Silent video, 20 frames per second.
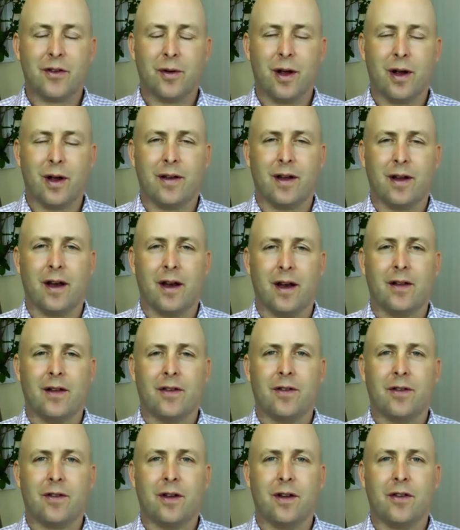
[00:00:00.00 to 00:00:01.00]
great, Dana.
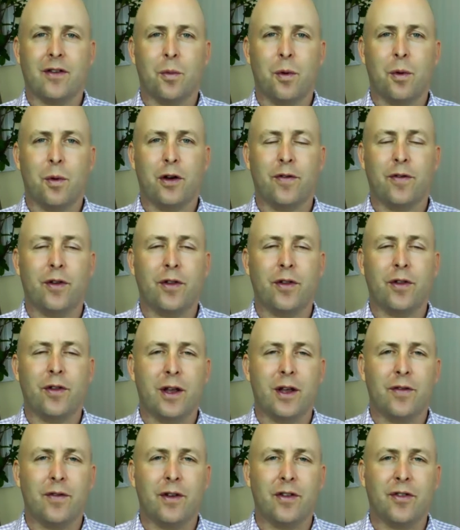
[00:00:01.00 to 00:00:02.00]
It's wonderful that
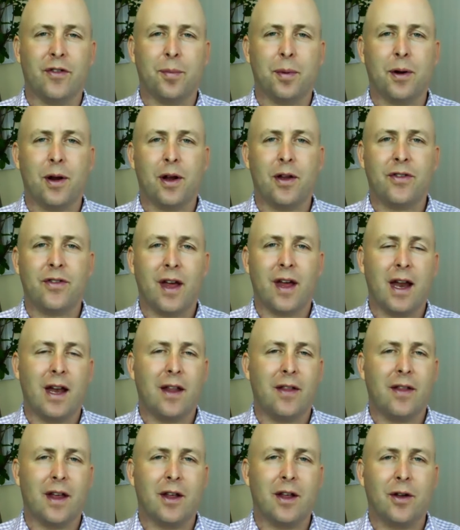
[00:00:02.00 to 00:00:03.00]
you've experienced that
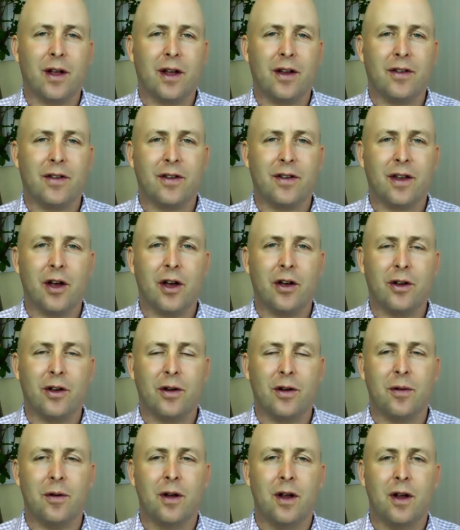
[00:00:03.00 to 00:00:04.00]
and that you get to tell
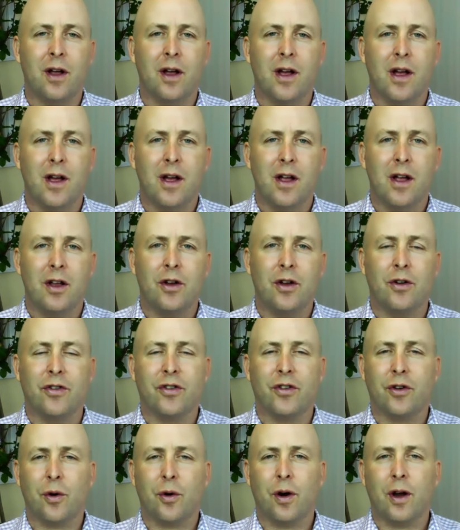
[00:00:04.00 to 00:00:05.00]
your
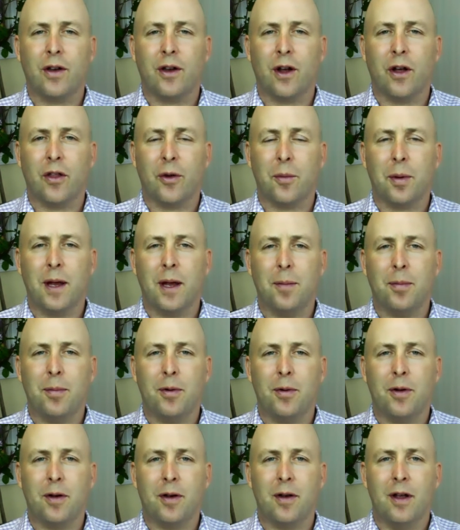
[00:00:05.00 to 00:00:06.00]
story to other
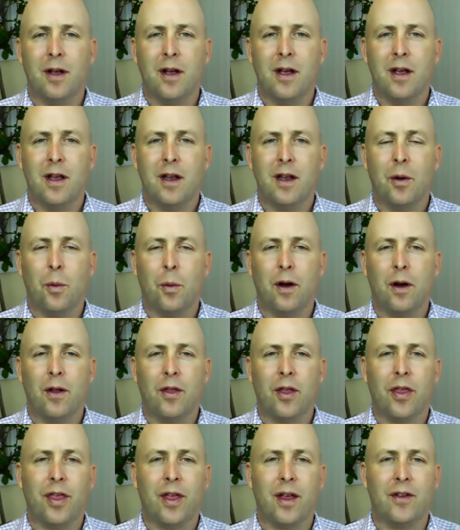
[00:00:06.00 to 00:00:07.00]
people. And one of
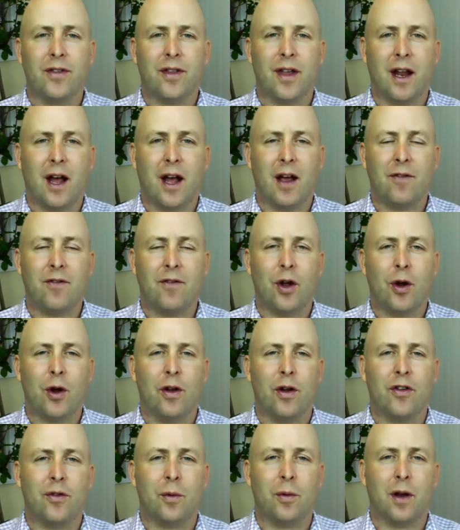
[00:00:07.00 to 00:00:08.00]
the things that I've
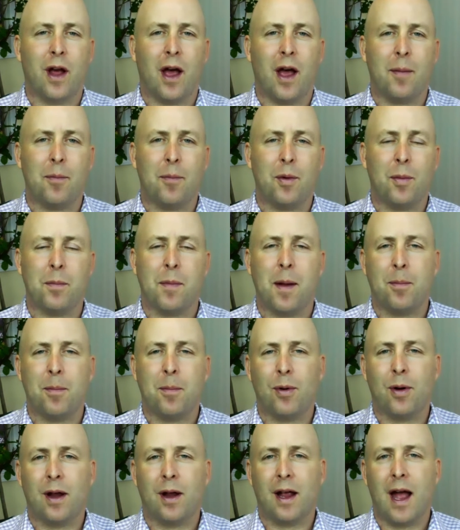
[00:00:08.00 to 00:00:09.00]
noticed when I'm
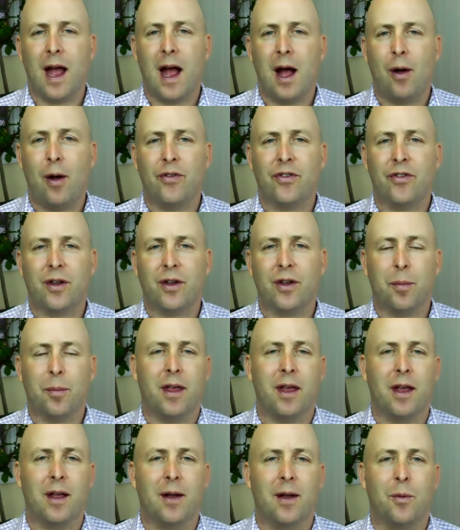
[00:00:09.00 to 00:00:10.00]
remembering how
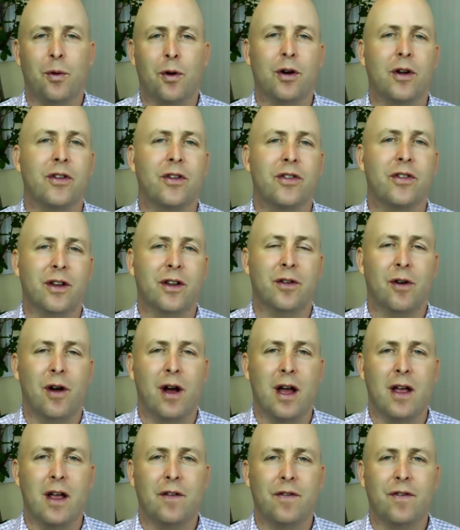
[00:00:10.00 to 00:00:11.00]
something works in
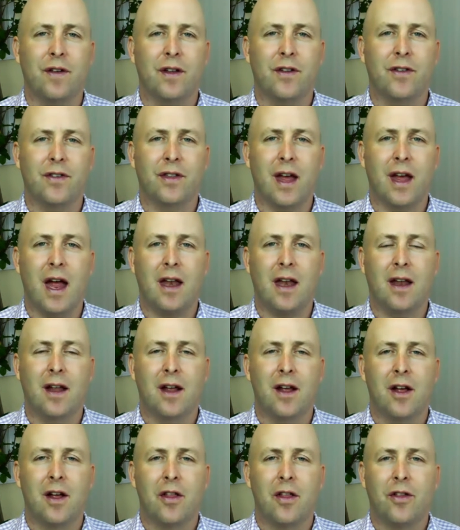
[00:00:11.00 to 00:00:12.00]
life is that
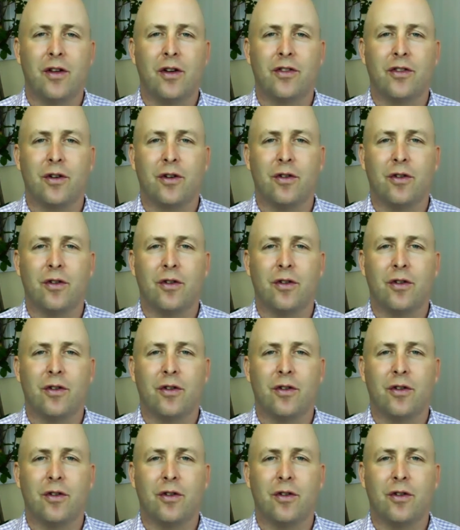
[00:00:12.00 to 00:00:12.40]
there's a